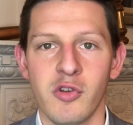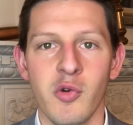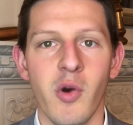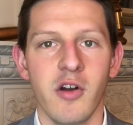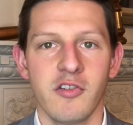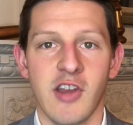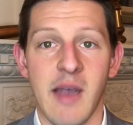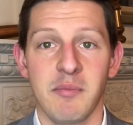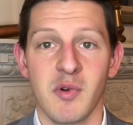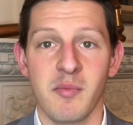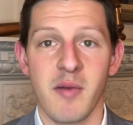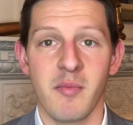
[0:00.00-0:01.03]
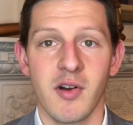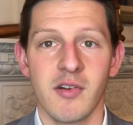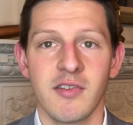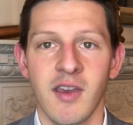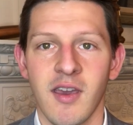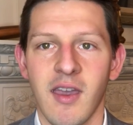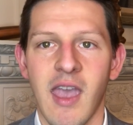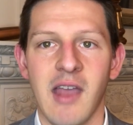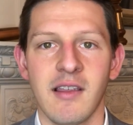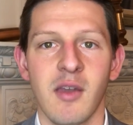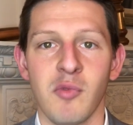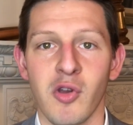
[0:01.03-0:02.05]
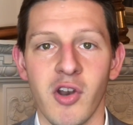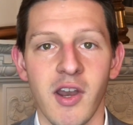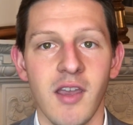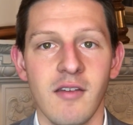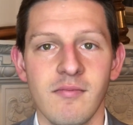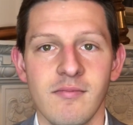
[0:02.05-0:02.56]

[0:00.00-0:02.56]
to our chapter members and community?